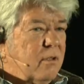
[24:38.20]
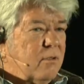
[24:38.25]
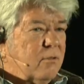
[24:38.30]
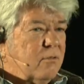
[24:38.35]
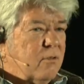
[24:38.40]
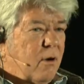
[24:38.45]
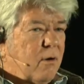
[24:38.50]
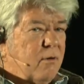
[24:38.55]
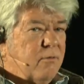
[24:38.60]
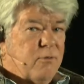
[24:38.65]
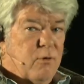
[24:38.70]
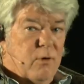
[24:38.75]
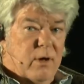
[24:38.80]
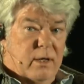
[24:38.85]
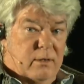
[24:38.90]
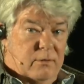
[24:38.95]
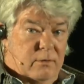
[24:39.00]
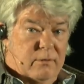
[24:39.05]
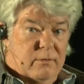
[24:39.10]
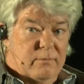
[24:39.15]
is our
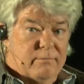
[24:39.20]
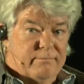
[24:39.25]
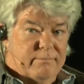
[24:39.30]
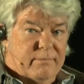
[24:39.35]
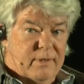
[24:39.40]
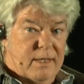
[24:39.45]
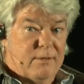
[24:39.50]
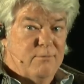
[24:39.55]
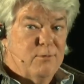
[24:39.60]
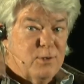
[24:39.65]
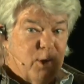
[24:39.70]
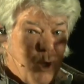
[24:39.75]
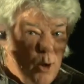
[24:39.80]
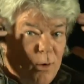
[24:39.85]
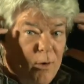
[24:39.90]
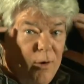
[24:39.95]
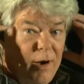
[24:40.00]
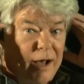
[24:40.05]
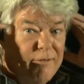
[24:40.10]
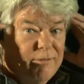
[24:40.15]
friend, even
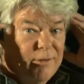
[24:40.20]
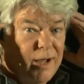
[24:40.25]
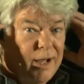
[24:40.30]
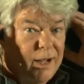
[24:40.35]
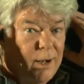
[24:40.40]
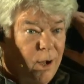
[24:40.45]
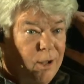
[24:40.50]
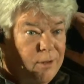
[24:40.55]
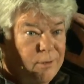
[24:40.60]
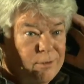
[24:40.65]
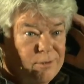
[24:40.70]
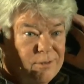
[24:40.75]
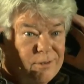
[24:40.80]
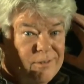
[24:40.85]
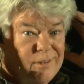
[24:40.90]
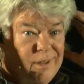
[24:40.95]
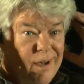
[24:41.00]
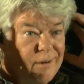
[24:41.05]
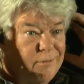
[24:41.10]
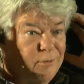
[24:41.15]
though I've got all this
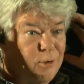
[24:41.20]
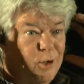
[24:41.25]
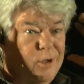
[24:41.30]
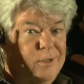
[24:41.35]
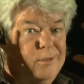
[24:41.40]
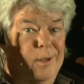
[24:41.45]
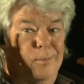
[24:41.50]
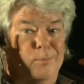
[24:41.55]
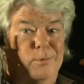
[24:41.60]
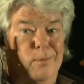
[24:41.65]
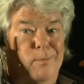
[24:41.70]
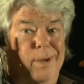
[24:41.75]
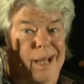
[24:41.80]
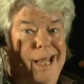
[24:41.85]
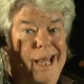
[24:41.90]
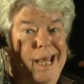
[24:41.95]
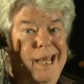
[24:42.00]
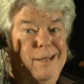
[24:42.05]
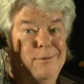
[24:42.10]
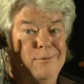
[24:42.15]
stuff hooked up to my
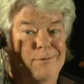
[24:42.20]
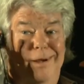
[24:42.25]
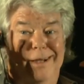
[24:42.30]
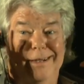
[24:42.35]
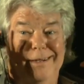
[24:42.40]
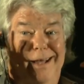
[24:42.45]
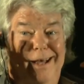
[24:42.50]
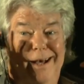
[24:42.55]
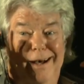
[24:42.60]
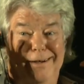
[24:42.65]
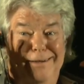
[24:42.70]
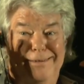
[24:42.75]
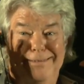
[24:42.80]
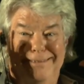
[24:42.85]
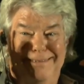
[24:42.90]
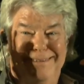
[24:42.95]
head right now.